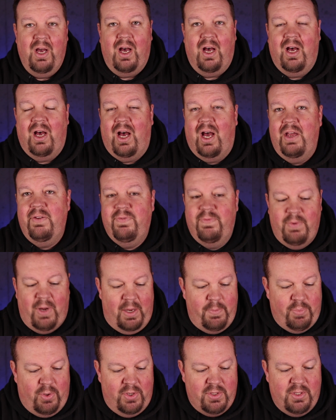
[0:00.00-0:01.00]
uh, I,
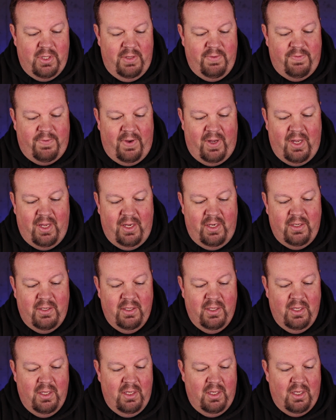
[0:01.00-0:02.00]
I personally find
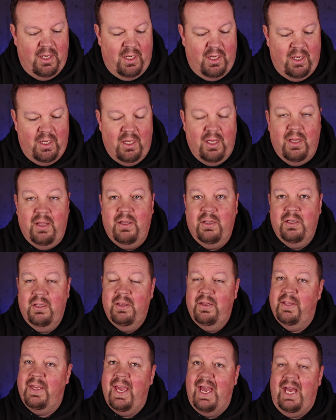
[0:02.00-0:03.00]
Uh,
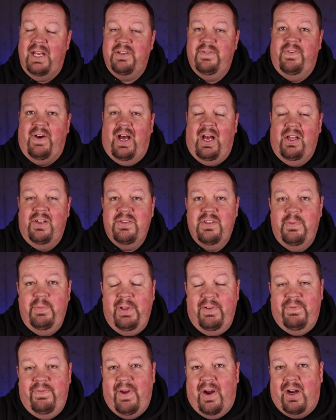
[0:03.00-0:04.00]
the cache files to
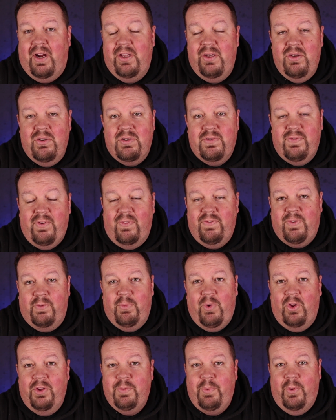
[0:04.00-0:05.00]
be very useful for
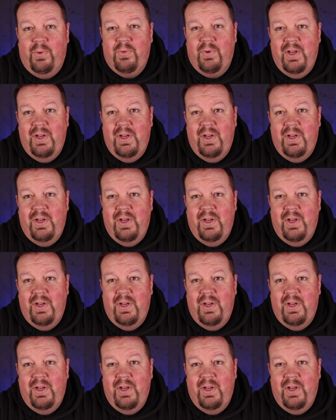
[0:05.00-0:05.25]
multiple